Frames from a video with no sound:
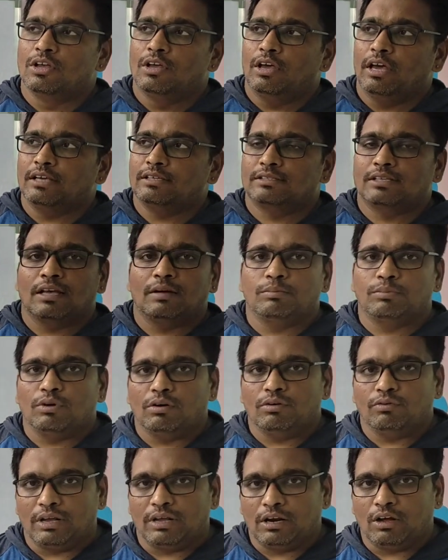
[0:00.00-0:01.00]

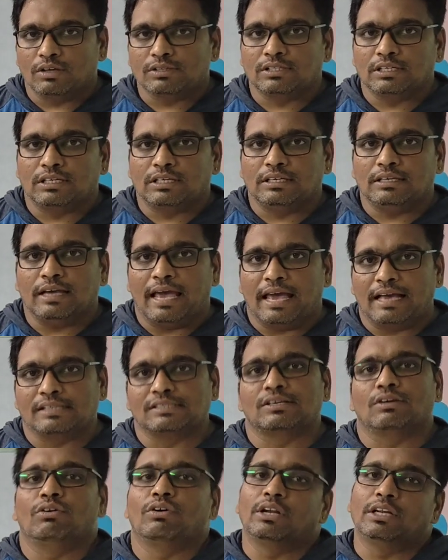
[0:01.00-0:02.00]
Example, velocity,
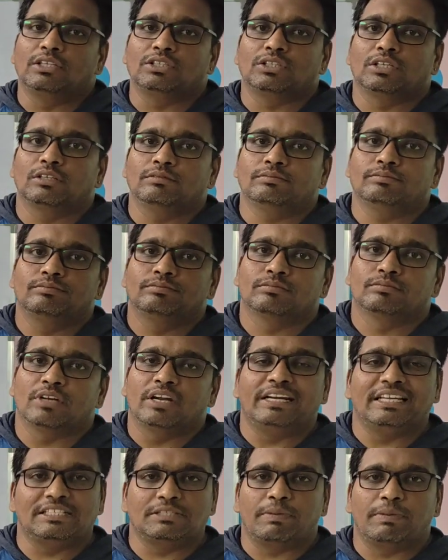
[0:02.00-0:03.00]
acceleration,
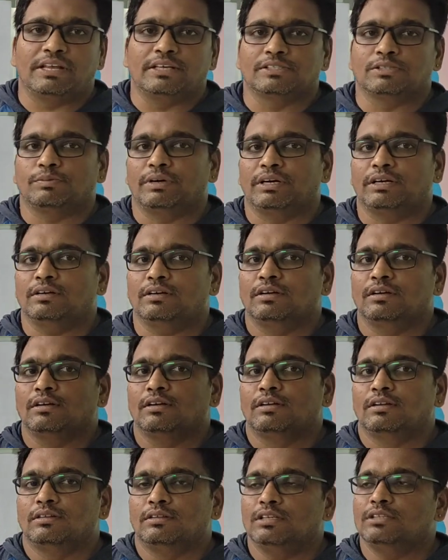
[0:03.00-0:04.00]
displacement.
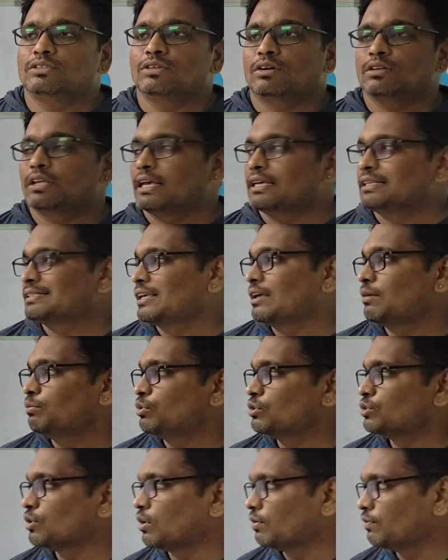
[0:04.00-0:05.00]
These are the
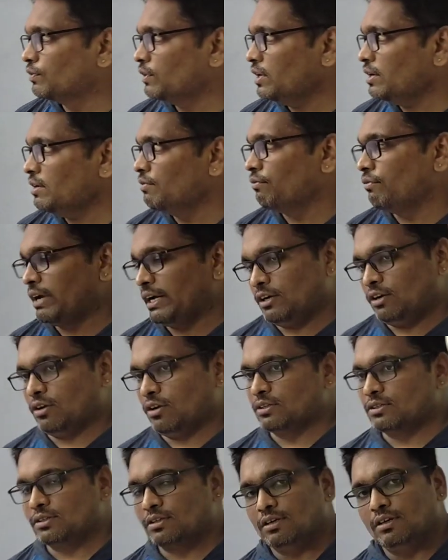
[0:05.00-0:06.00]
examples of
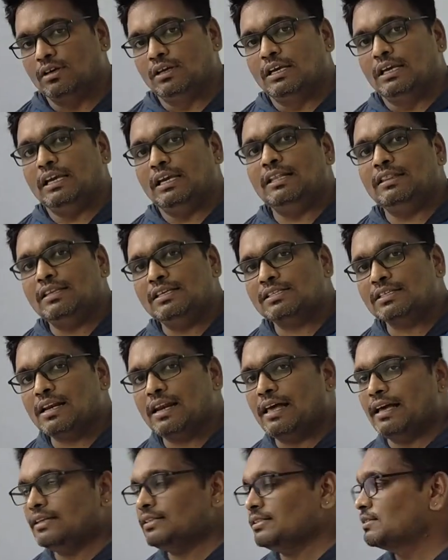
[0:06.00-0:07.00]
vectors. In this
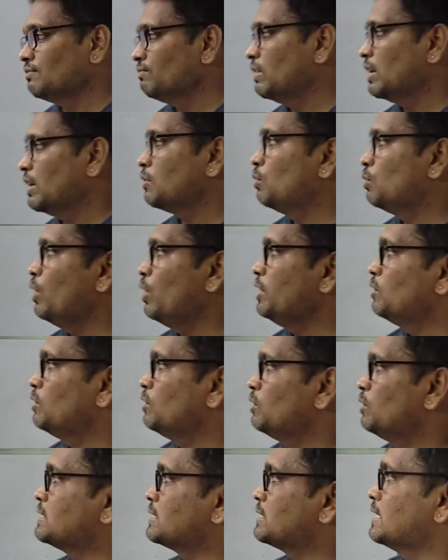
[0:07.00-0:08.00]
class, we are going to
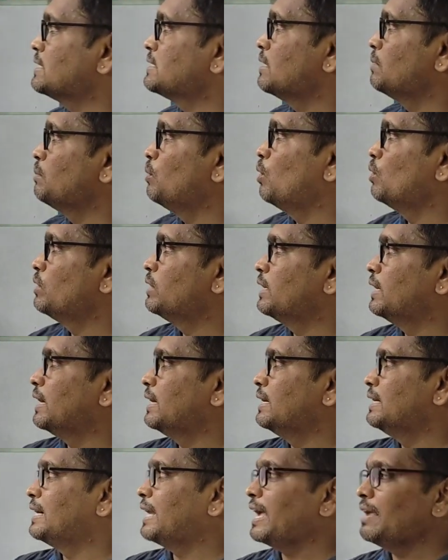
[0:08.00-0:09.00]
discuss about
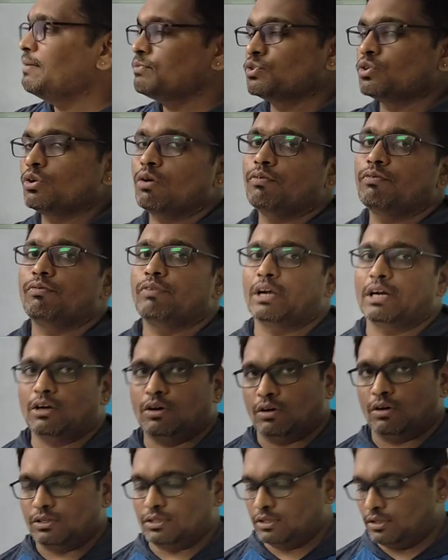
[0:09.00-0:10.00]
types of
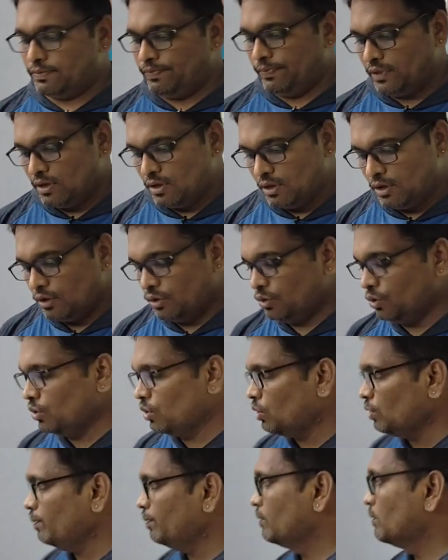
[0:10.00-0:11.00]
vectors. You
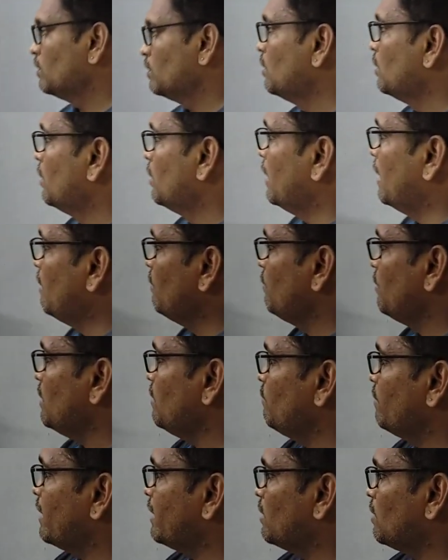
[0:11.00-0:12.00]
know, every
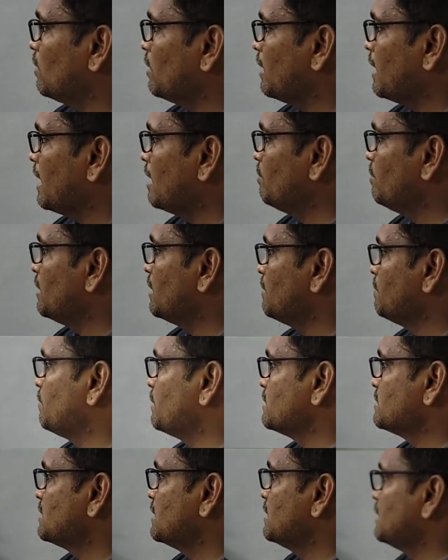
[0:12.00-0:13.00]
vector can be
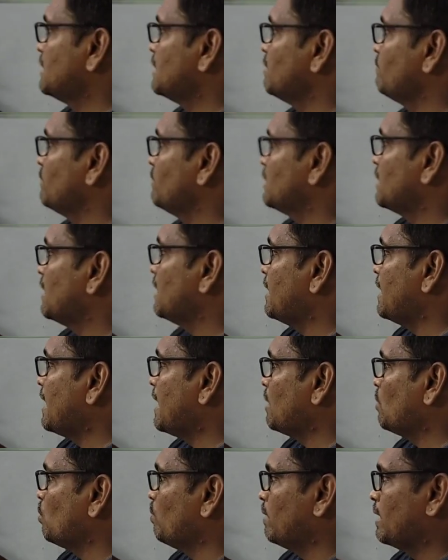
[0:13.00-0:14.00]
represented with an
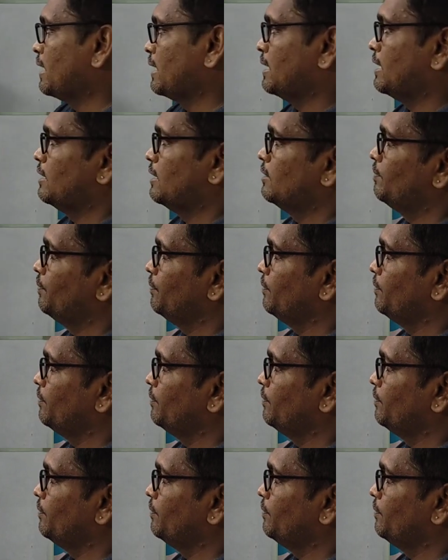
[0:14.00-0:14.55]
arrow mark.